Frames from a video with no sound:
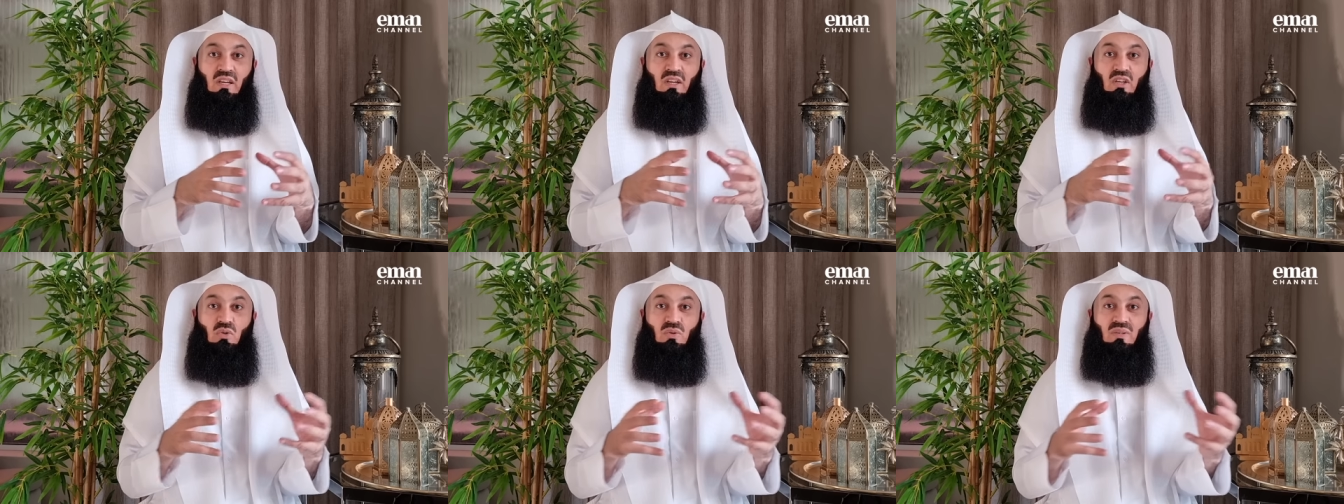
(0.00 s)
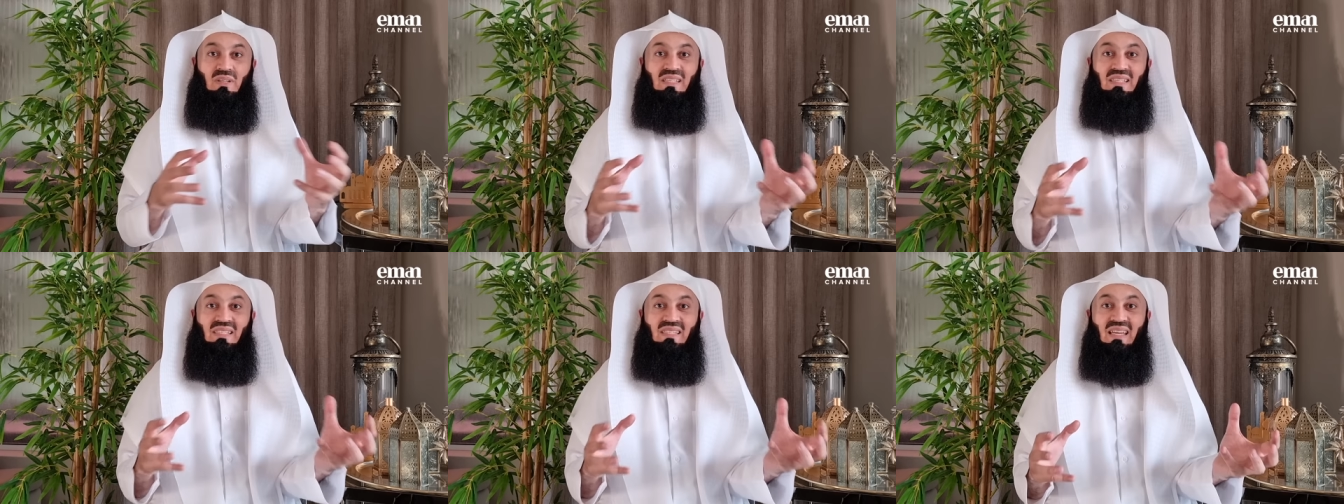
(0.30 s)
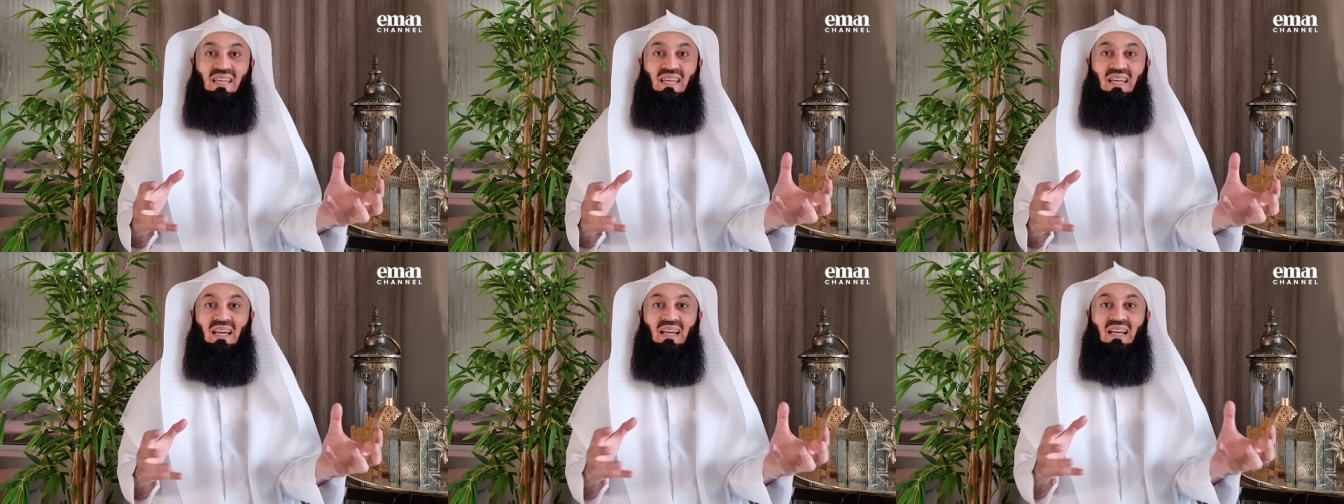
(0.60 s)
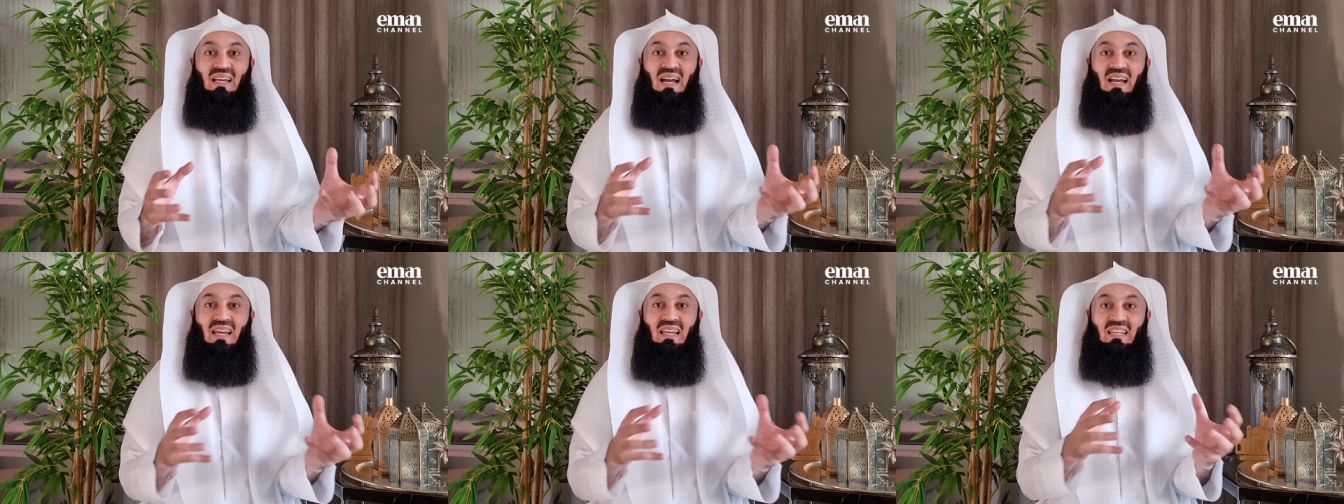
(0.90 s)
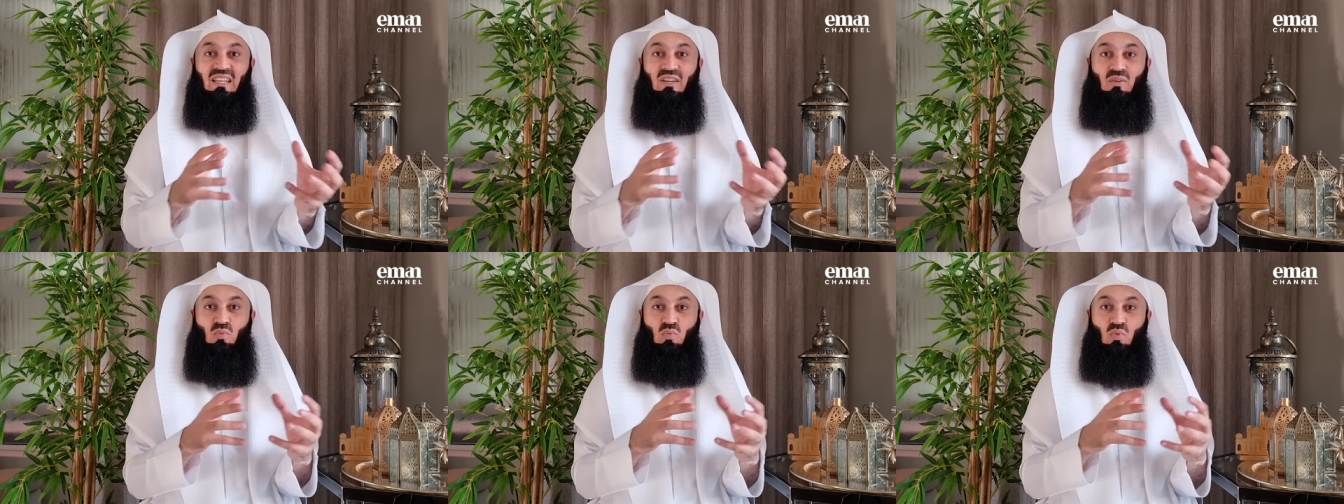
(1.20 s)
you can say a
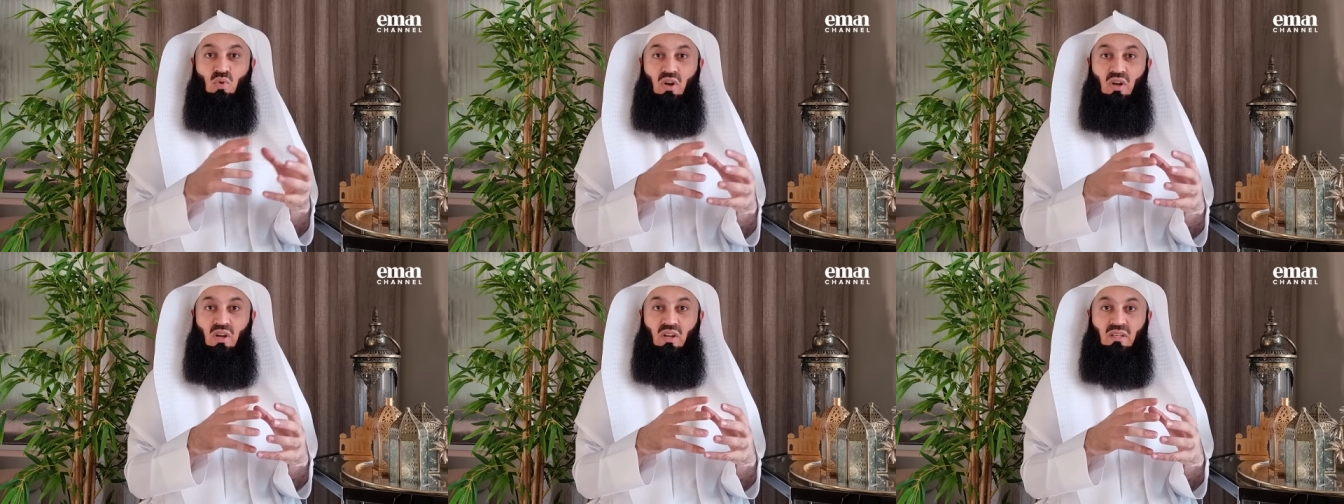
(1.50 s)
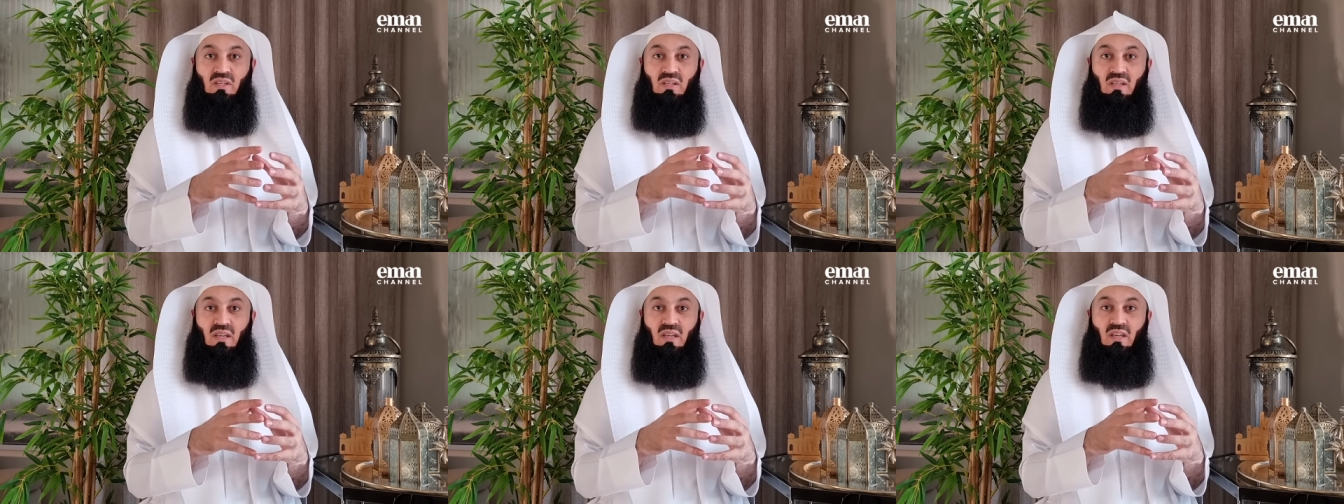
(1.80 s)
guiding word,